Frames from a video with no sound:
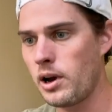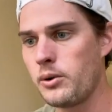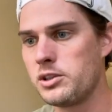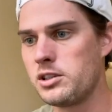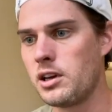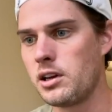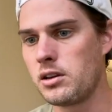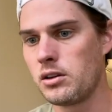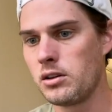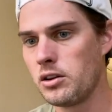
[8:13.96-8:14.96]
I would
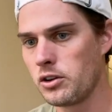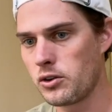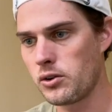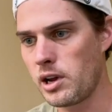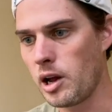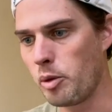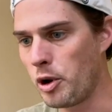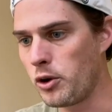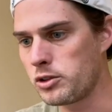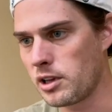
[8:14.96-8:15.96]
say, create a
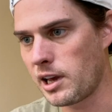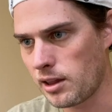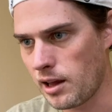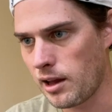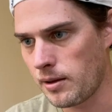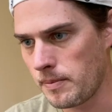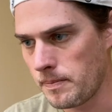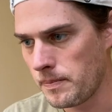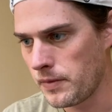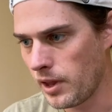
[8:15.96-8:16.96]
post like that
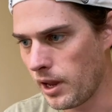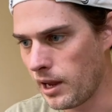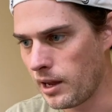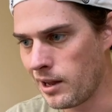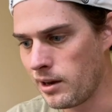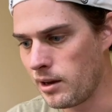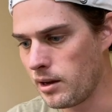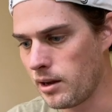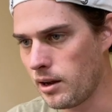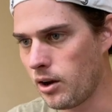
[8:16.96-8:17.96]

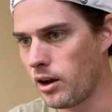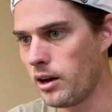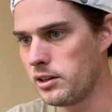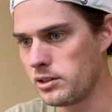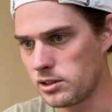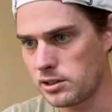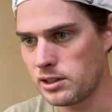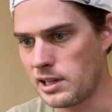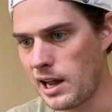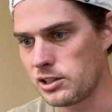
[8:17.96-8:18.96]
and just
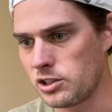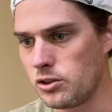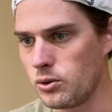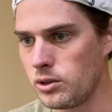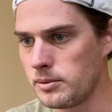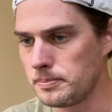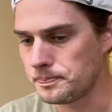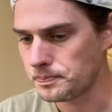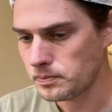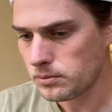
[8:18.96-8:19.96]
attach to it,
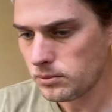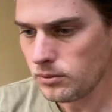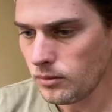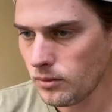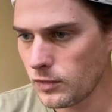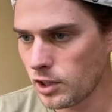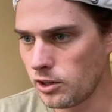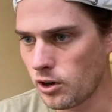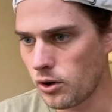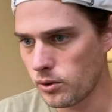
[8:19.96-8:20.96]

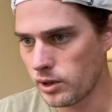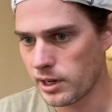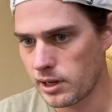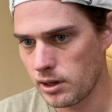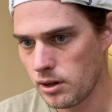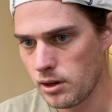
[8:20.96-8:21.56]
you know, like,